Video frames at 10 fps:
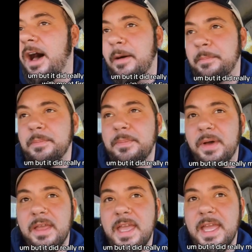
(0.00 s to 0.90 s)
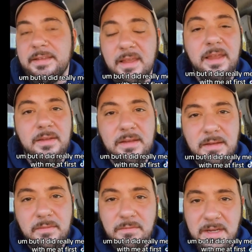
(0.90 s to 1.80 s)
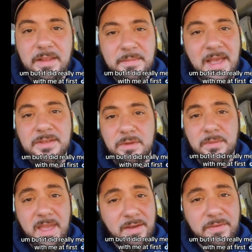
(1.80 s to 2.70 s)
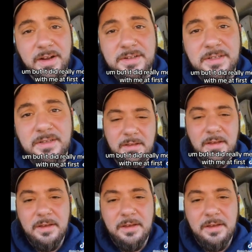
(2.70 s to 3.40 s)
But it did really mess with me at first.